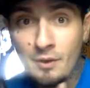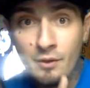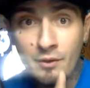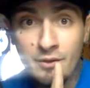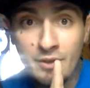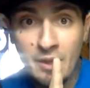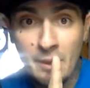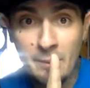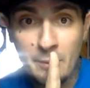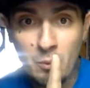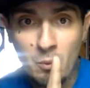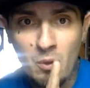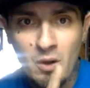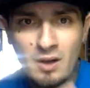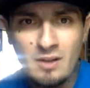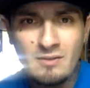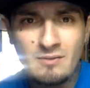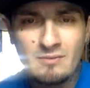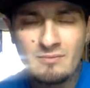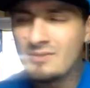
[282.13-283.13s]
Number
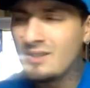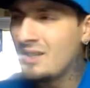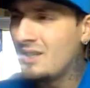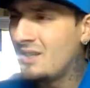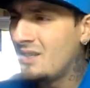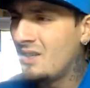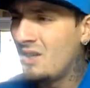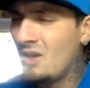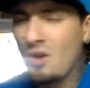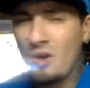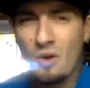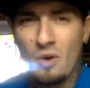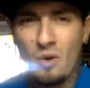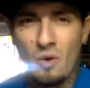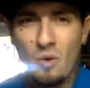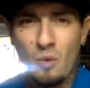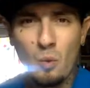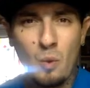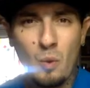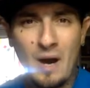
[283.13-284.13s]
one,
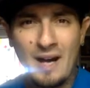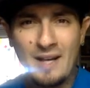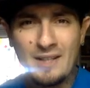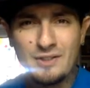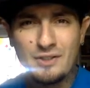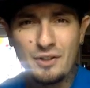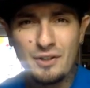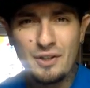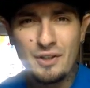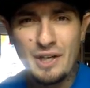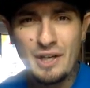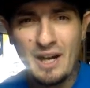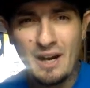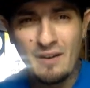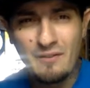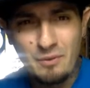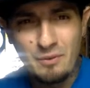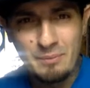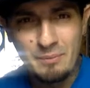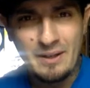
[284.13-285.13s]
why is our
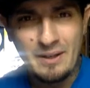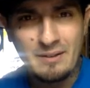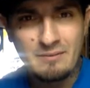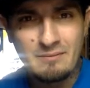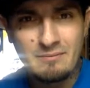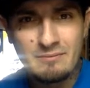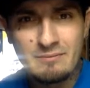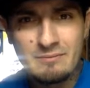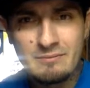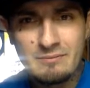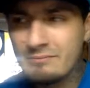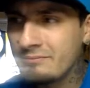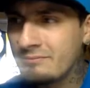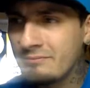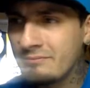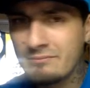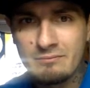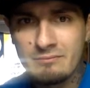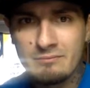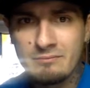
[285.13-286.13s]
government
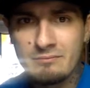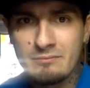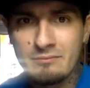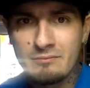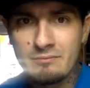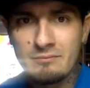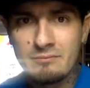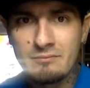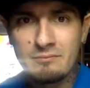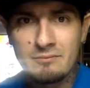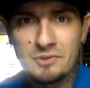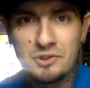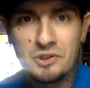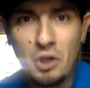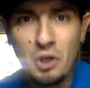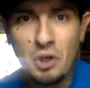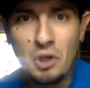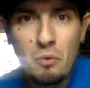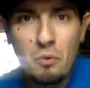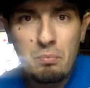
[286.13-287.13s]

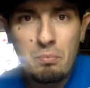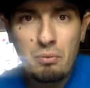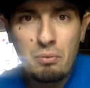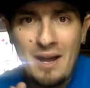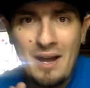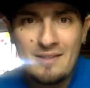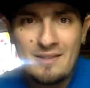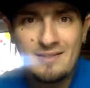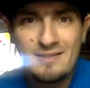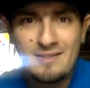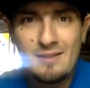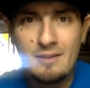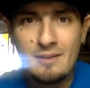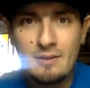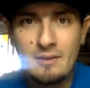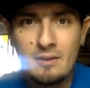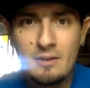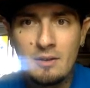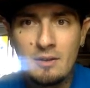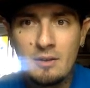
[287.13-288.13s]
so pressed
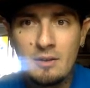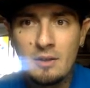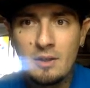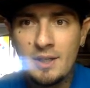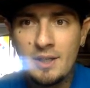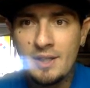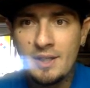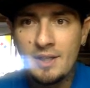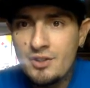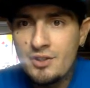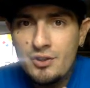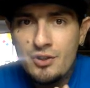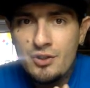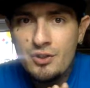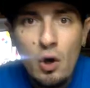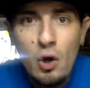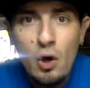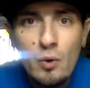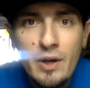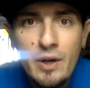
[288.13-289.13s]
and
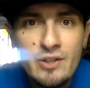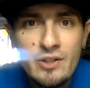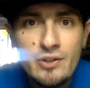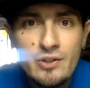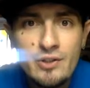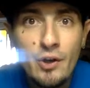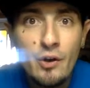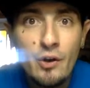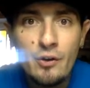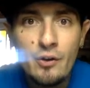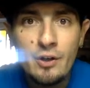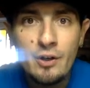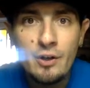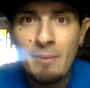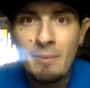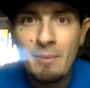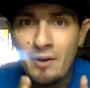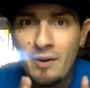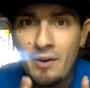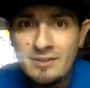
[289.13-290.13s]
so concerned
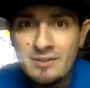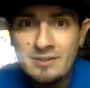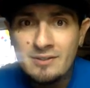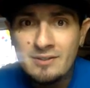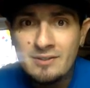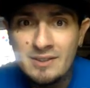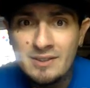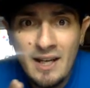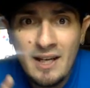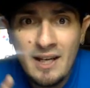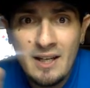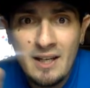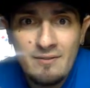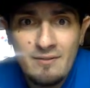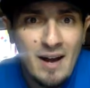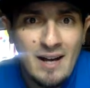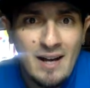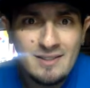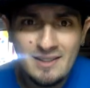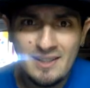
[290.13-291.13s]
about us taking a
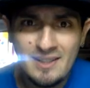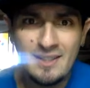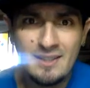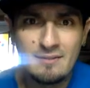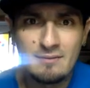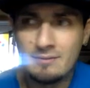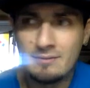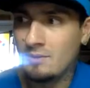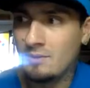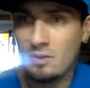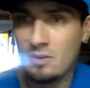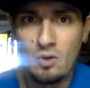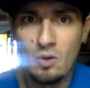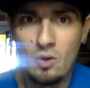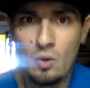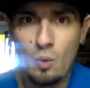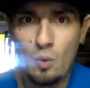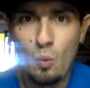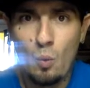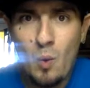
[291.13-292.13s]
vaccine?
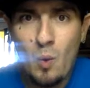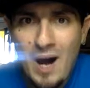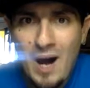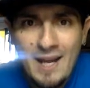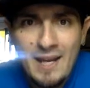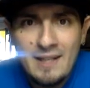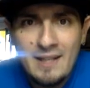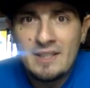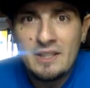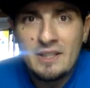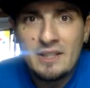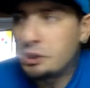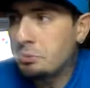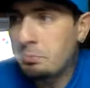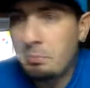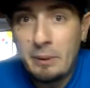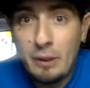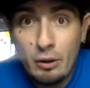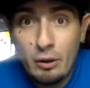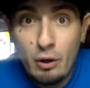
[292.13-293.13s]
Why can't it just
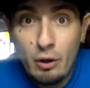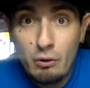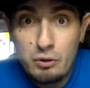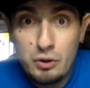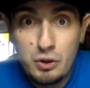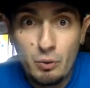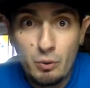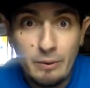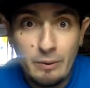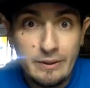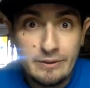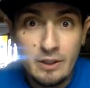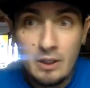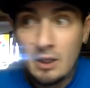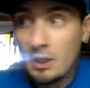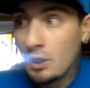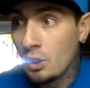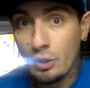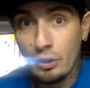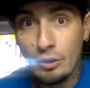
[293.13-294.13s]
be our own choice?
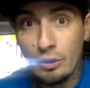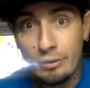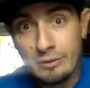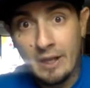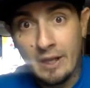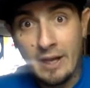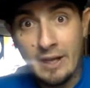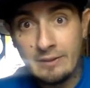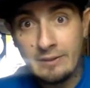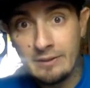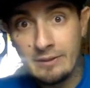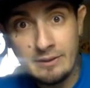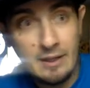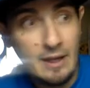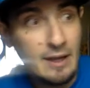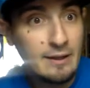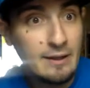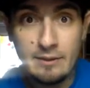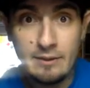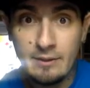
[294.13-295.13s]
Who takes it,
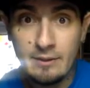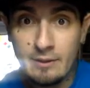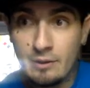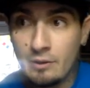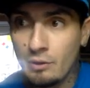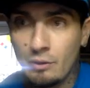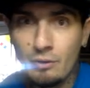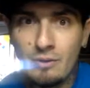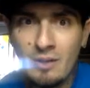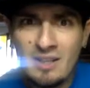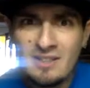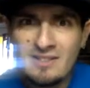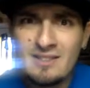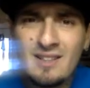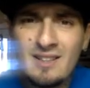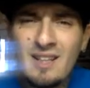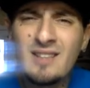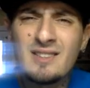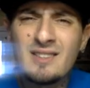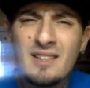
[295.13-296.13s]
takes it. Who doesn't,
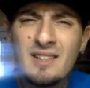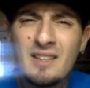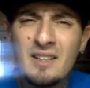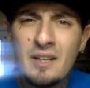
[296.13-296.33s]
doesn't.